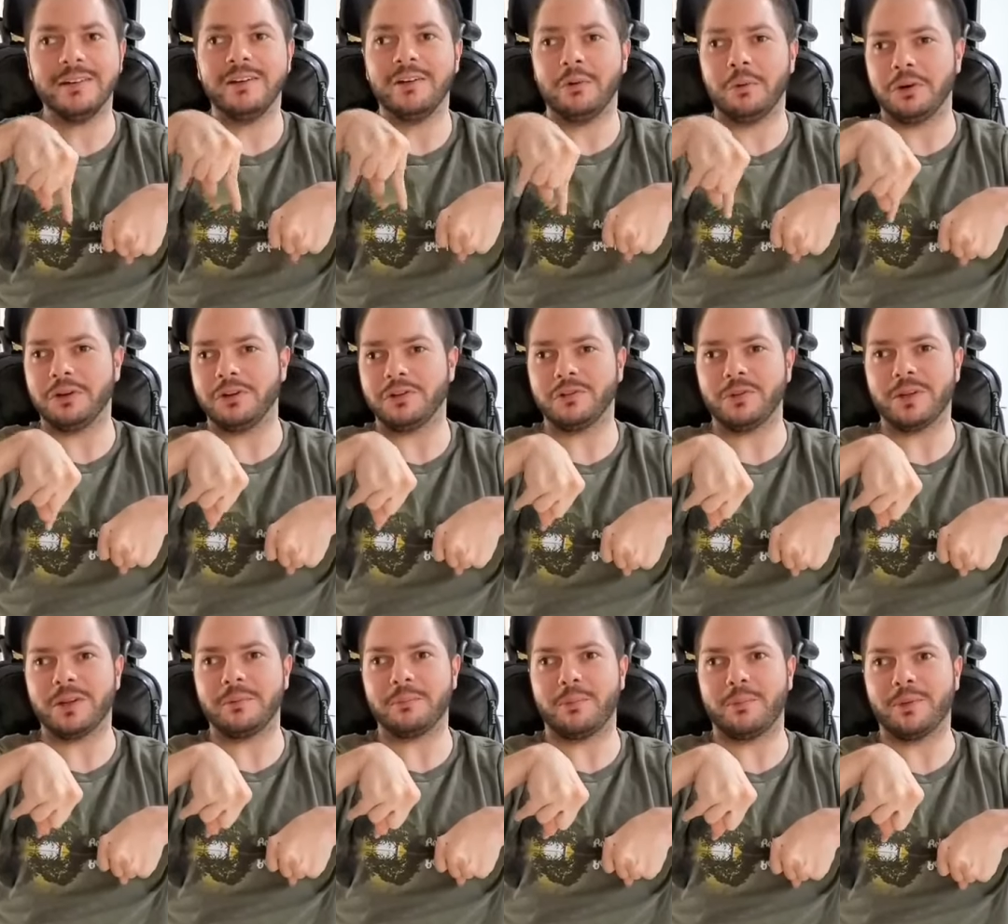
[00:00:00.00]
which is really
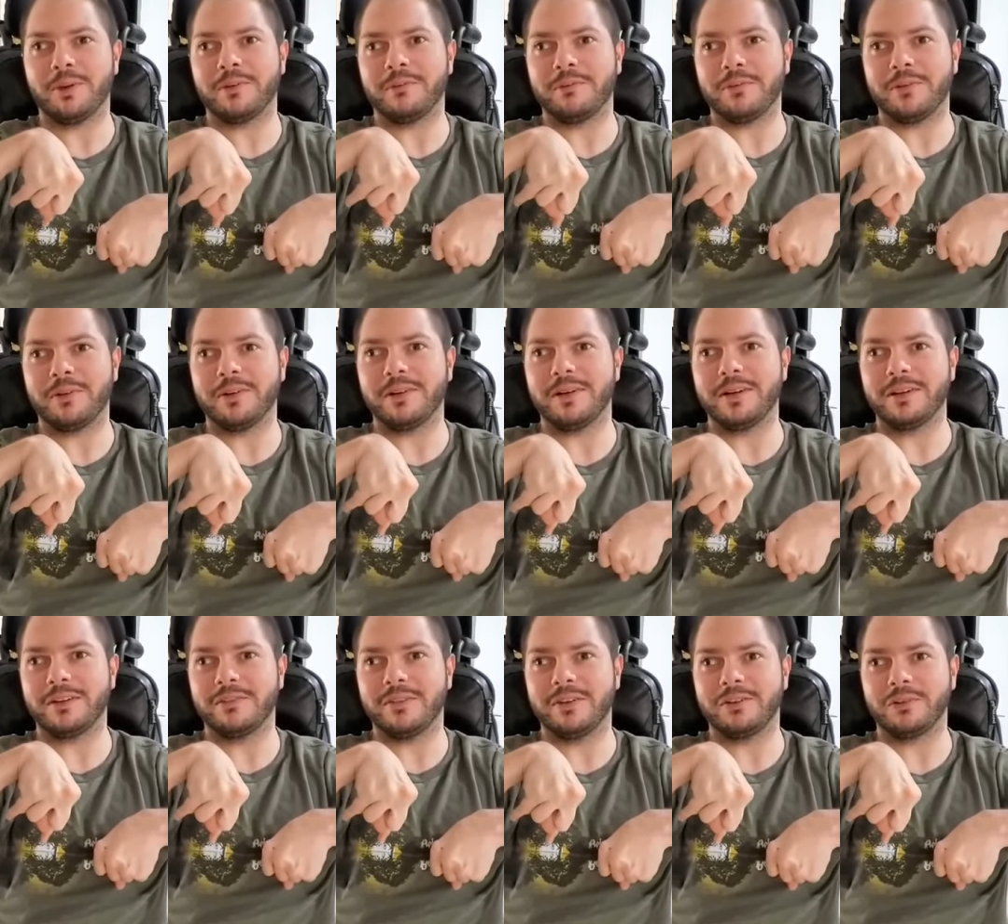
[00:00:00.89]
important for
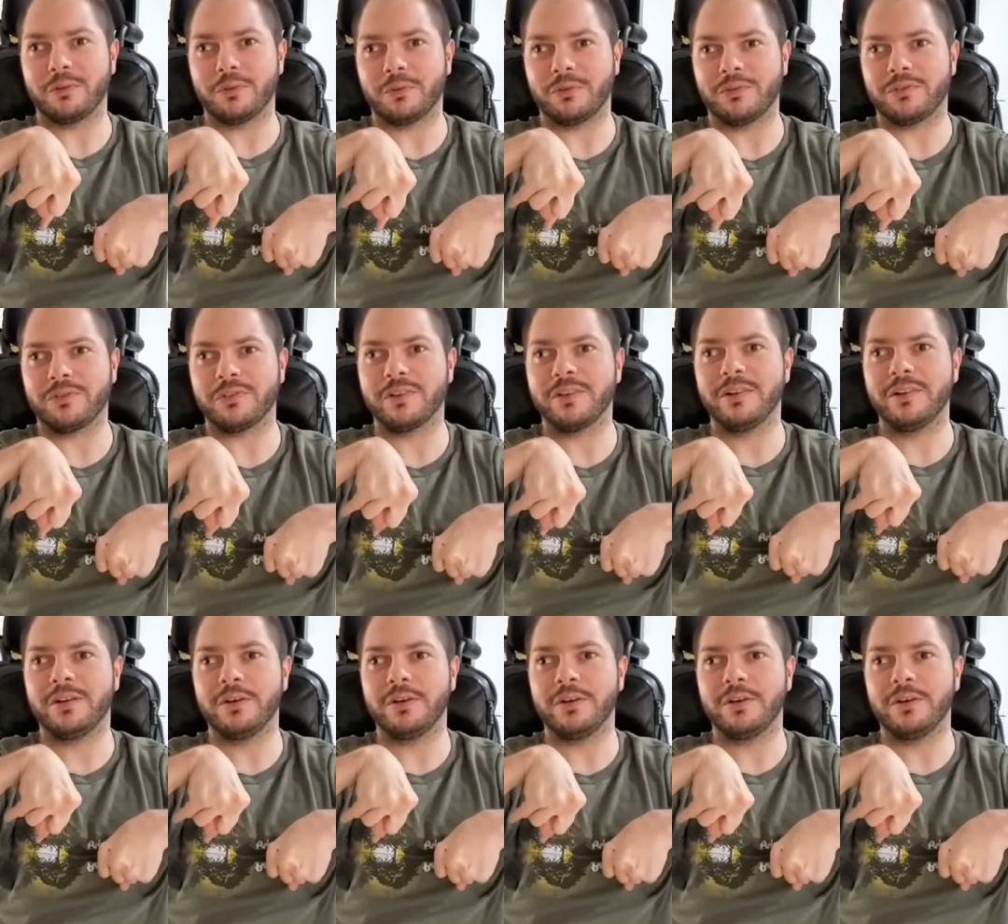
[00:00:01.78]
individuals